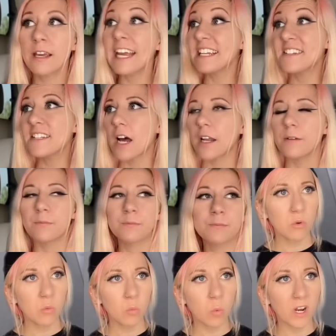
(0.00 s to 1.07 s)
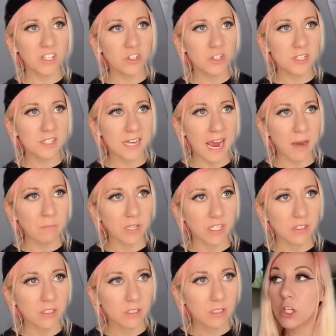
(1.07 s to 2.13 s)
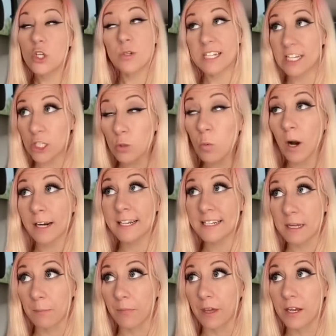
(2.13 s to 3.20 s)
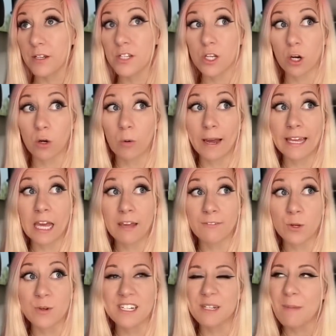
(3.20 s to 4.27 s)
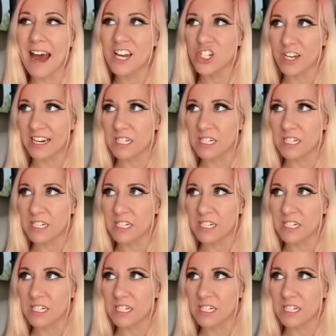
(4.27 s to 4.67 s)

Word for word: it's done. What just happened? You said you wanted something, so I gave you a smashed